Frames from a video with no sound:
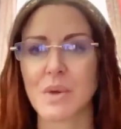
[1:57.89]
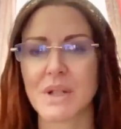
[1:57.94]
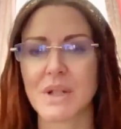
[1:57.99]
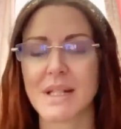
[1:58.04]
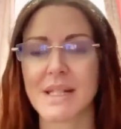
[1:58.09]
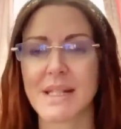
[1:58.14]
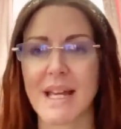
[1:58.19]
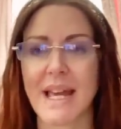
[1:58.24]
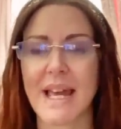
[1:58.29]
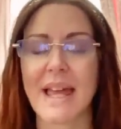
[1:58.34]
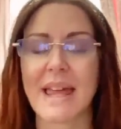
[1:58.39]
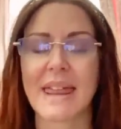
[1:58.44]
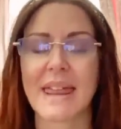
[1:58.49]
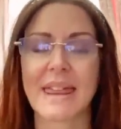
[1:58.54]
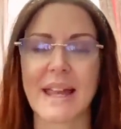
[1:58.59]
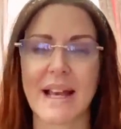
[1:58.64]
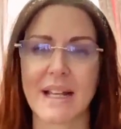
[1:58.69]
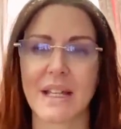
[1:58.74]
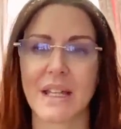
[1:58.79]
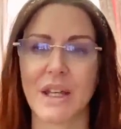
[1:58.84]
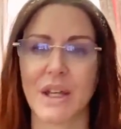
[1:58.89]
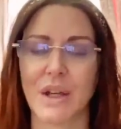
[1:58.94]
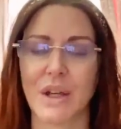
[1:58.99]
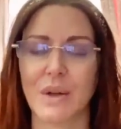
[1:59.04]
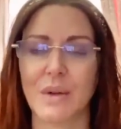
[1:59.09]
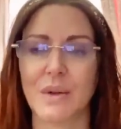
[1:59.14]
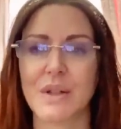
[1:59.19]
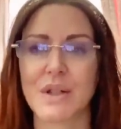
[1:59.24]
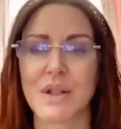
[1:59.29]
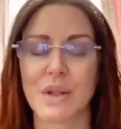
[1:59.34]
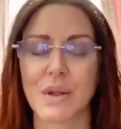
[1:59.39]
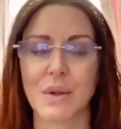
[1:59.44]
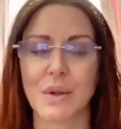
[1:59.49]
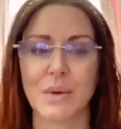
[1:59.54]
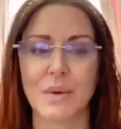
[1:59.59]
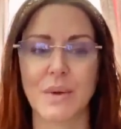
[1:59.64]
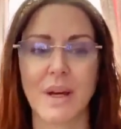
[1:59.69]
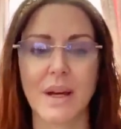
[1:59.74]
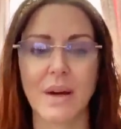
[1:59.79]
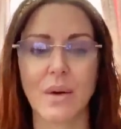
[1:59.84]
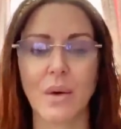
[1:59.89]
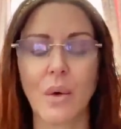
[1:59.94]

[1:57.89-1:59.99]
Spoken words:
want to say thank you to